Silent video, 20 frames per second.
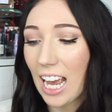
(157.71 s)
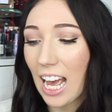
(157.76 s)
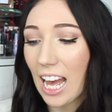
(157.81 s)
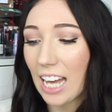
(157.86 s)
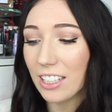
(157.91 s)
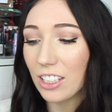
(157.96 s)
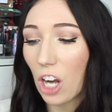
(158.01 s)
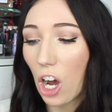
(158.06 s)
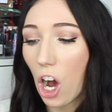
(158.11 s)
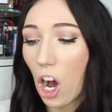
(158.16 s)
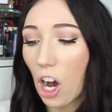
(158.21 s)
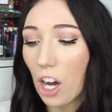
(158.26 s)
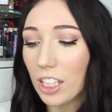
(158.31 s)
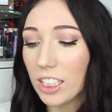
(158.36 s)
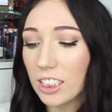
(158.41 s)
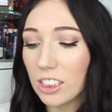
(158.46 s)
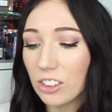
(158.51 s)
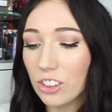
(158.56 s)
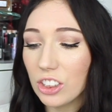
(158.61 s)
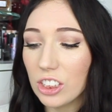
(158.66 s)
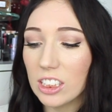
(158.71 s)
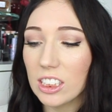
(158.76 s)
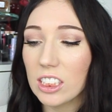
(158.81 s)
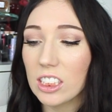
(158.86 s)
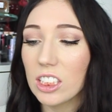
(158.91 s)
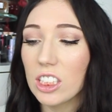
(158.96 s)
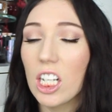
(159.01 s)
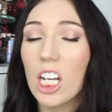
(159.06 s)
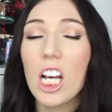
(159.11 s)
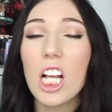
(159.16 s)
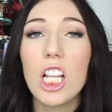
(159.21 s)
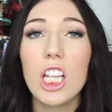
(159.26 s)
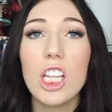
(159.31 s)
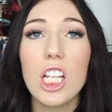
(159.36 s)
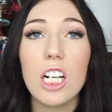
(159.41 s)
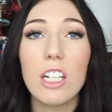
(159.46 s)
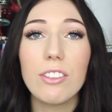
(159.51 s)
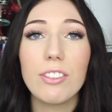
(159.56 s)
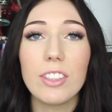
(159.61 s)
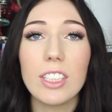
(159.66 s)
and I just
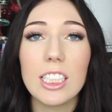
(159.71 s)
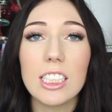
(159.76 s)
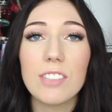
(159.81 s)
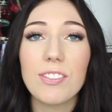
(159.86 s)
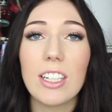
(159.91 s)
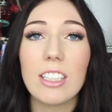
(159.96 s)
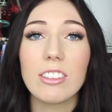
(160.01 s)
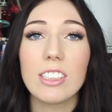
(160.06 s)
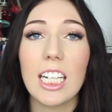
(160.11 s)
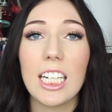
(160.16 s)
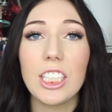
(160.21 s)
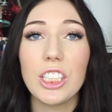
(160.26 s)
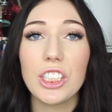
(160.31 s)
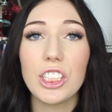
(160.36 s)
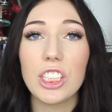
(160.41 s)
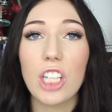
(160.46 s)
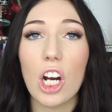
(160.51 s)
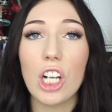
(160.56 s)
love this foundation.